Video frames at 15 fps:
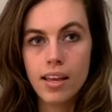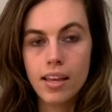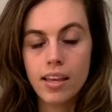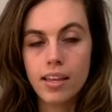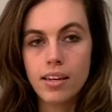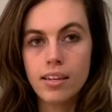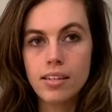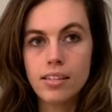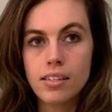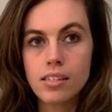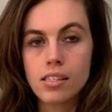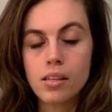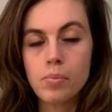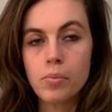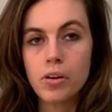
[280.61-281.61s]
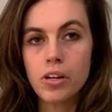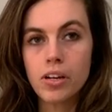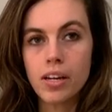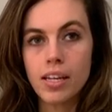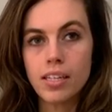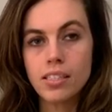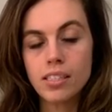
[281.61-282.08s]
In December
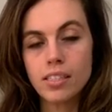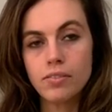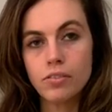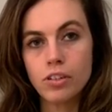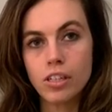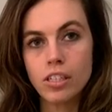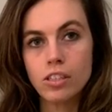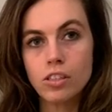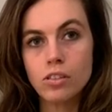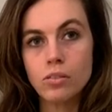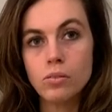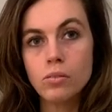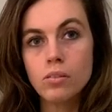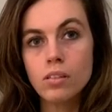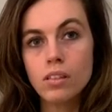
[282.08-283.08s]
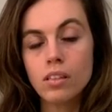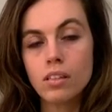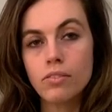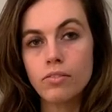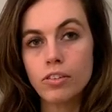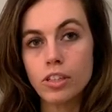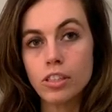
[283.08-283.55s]
1942,
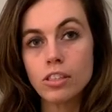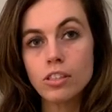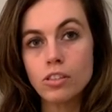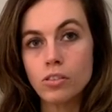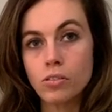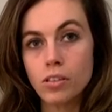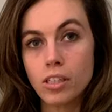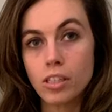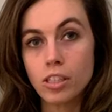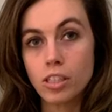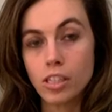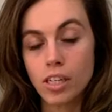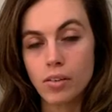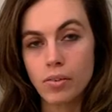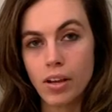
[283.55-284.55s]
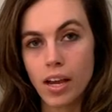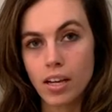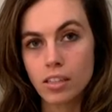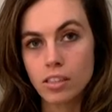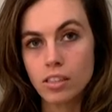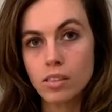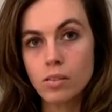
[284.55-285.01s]
the first nuclear chain
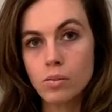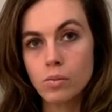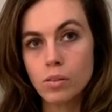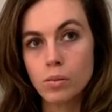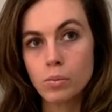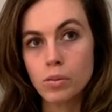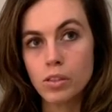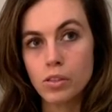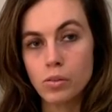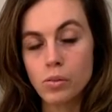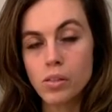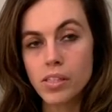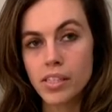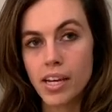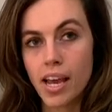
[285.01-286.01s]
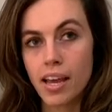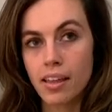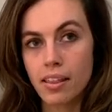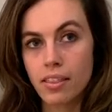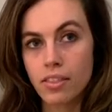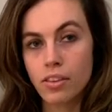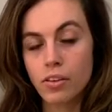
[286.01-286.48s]
reaction was produced
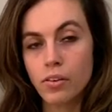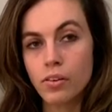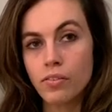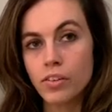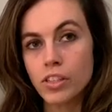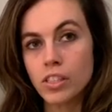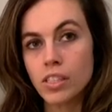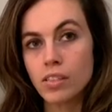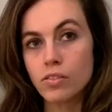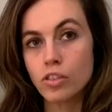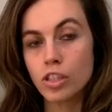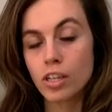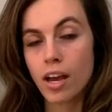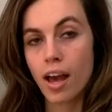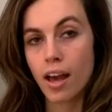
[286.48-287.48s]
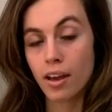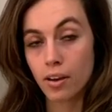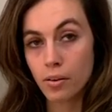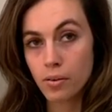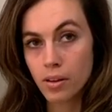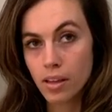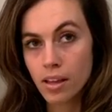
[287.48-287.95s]
at the University of
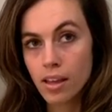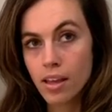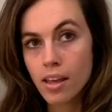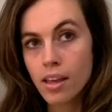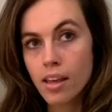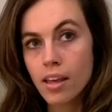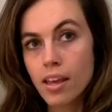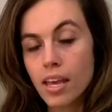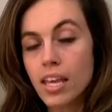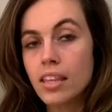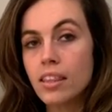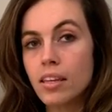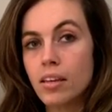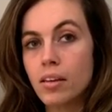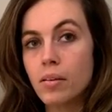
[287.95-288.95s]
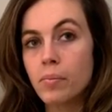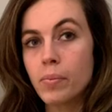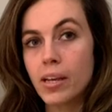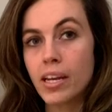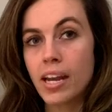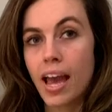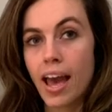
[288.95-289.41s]
Chicago in the
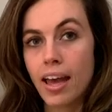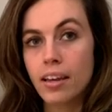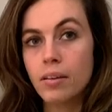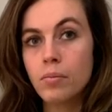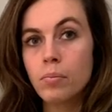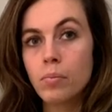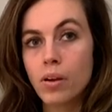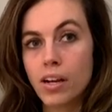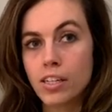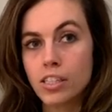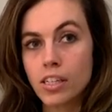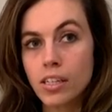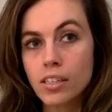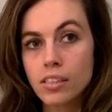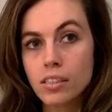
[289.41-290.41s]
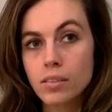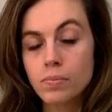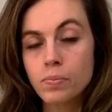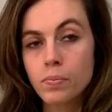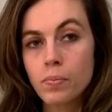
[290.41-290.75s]
Manhattan Project